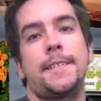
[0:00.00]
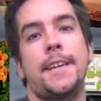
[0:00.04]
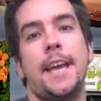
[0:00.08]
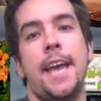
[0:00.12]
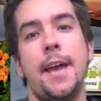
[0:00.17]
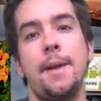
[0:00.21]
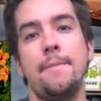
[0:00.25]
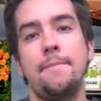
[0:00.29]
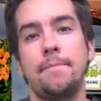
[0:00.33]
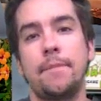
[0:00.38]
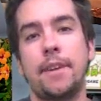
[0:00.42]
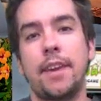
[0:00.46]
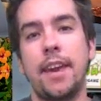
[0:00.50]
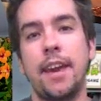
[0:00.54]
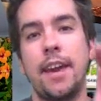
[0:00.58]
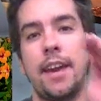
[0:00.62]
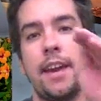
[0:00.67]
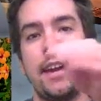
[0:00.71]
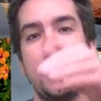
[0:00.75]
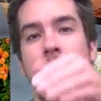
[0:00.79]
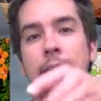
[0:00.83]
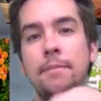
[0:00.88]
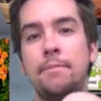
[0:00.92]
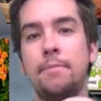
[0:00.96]

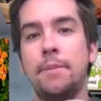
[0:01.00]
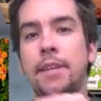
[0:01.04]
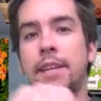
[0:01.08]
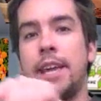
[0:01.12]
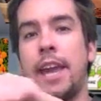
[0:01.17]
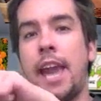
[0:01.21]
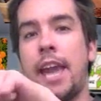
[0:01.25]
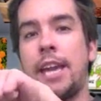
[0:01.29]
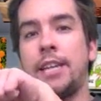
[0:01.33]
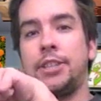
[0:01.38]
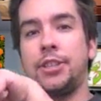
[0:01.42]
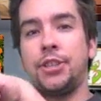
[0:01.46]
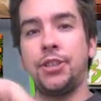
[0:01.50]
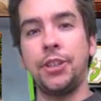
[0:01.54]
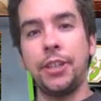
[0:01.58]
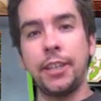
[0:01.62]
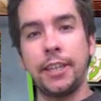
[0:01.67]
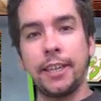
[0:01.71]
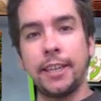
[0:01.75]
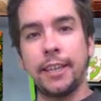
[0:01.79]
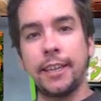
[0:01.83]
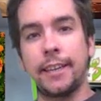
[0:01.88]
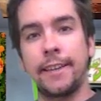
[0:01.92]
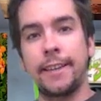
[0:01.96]

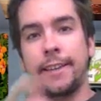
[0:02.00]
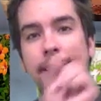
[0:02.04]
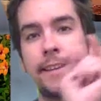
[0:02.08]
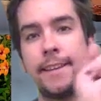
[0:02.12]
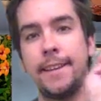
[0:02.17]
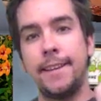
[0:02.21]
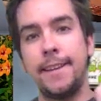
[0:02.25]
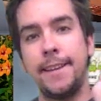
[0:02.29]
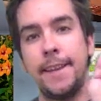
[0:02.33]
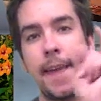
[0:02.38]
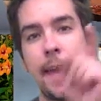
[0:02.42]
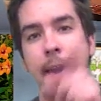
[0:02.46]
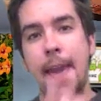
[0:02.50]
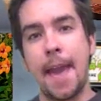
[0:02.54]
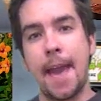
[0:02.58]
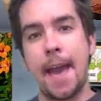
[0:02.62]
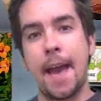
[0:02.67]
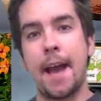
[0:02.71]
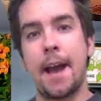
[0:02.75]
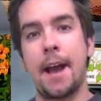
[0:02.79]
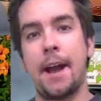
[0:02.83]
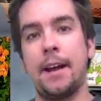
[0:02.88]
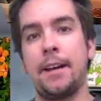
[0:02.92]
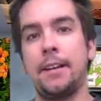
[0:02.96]
MKBHD.
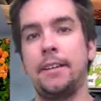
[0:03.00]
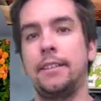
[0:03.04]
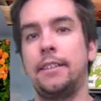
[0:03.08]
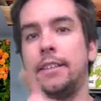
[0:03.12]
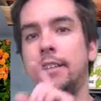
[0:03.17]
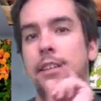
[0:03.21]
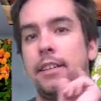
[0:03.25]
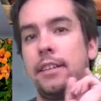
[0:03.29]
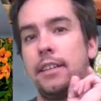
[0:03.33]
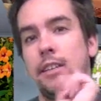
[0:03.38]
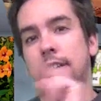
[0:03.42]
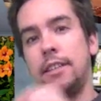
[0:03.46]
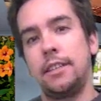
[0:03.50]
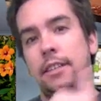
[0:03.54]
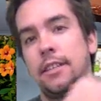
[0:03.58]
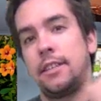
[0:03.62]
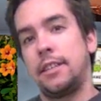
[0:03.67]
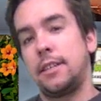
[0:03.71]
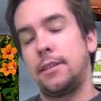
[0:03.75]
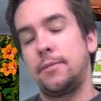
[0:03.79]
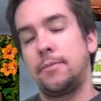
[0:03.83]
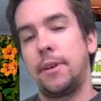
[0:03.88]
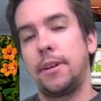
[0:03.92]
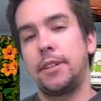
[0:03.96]
Yeah.
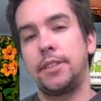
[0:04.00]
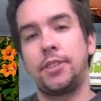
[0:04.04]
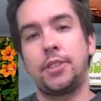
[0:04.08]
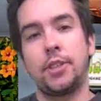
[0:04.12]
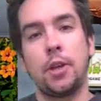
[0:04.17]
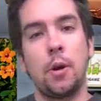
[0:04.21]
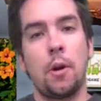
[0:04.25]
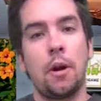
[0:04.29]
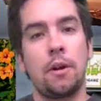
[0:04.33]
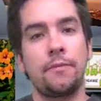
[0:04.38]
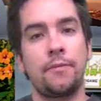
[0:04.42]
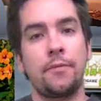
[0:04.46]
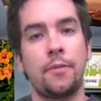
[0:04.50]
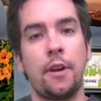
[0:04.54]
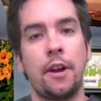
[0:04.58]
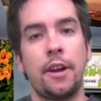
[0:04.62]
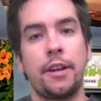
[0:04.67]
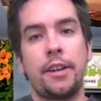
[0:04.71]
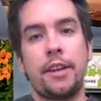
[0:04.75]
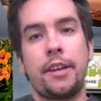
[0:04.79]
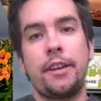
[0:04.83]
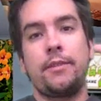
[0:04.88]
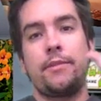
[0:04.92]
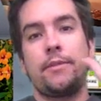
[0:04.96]
My show on
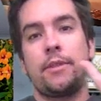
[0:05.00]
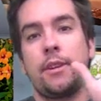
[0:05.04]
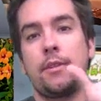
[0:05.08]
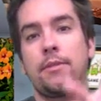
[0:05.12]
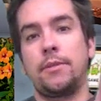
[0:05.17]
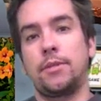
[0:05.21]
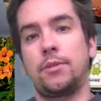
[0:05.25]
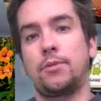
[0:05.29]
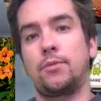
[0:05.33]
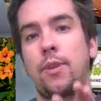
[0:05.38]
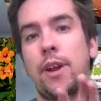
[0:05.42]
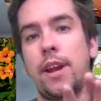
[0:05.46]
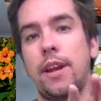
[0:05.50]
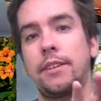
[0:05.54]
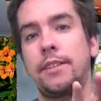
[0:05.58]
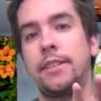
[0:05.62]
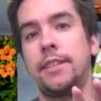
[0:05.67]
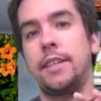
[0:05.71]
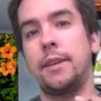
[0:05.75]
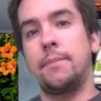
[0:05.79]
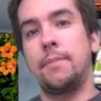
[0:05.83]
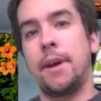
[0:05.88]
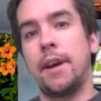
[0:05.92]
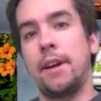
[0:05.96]
Friday when I was
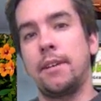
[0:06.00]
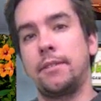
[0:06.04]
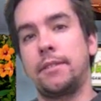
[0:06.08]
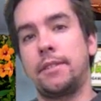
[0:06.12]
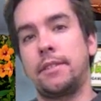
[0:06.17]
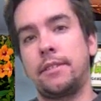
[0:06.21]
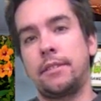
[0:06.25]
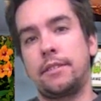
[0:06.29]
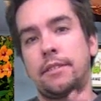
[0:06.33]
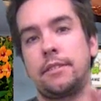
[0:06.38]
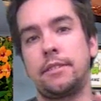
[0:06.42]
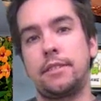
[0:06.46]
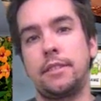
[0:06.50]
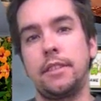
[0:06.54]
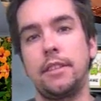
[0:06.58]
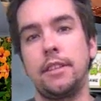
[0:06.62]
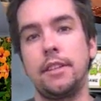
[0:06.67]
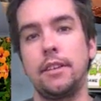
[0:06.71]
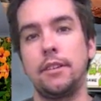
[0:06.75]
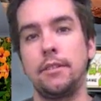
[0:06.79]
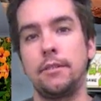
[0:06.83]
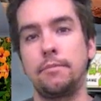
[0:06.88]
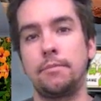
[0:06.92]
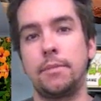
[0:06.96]
ranting about, you
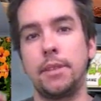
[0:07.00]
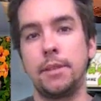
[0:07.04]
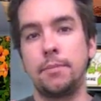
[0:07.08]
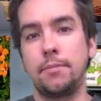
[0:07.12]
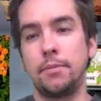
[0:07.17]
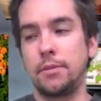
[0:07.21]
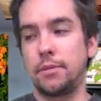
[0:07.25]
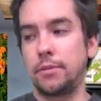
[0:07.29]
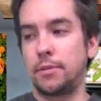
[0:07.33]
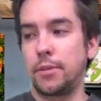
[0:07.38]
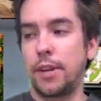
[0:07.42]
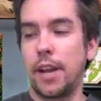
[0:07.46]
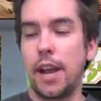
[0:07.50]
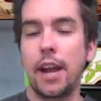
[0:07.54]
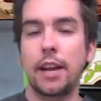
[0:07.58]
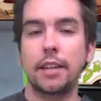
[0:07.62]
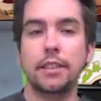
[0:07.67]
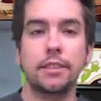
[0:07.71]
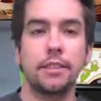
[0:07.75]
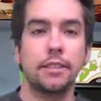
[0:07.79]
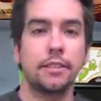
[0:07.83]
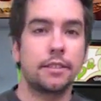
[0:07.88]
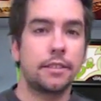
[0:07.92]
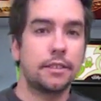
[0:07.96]
know, people's
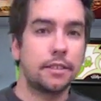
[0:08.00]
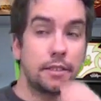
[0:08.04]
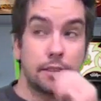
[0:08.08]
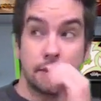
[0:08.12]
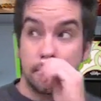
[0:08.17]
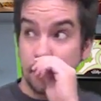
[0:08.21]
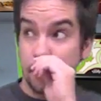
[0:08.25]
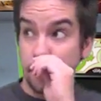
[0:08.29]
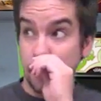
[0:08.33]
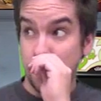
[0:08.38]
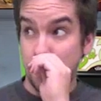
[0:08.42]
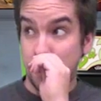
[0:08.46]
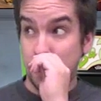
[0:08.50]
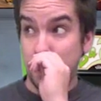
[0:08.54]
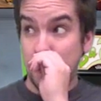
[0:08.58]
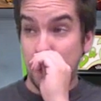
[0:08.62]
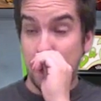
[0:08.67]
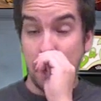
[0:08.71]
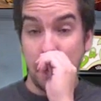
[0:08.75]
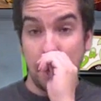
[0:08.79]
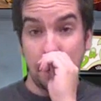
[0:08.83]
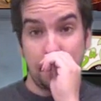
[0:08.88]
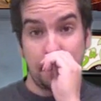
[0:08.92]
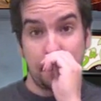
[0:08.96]
reactions to the
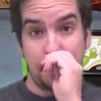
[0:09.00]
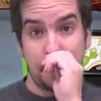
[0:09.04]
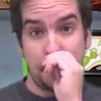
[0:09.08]
uh,